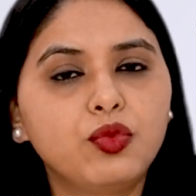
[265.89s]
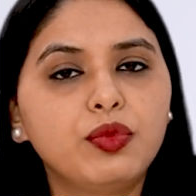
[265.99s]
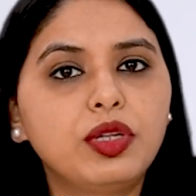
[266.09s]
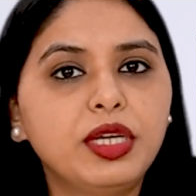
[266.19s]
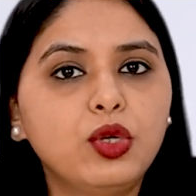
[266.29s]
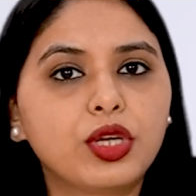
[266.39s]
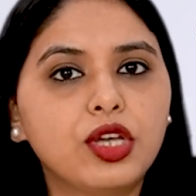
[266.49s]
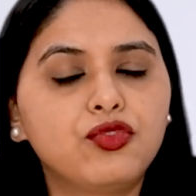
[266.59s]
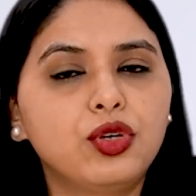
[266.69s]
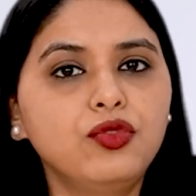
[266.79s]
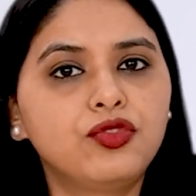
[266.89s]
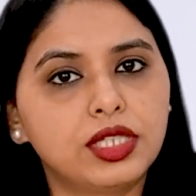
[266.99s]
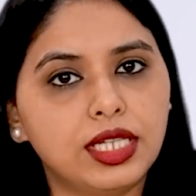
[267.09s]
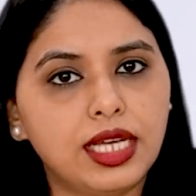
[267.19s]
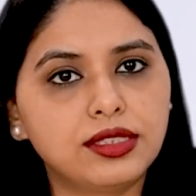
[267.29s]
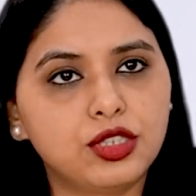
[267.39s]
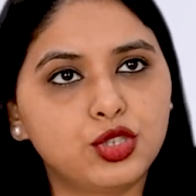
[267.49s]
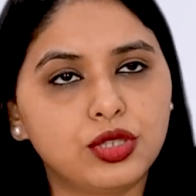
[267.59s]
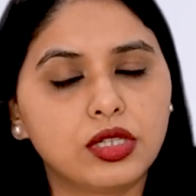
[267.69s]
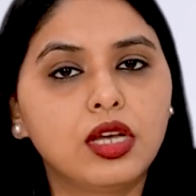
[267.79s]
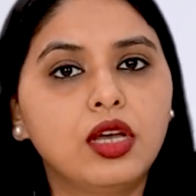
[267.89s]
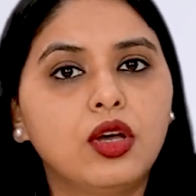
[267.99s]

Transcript: we will be looking for fertilization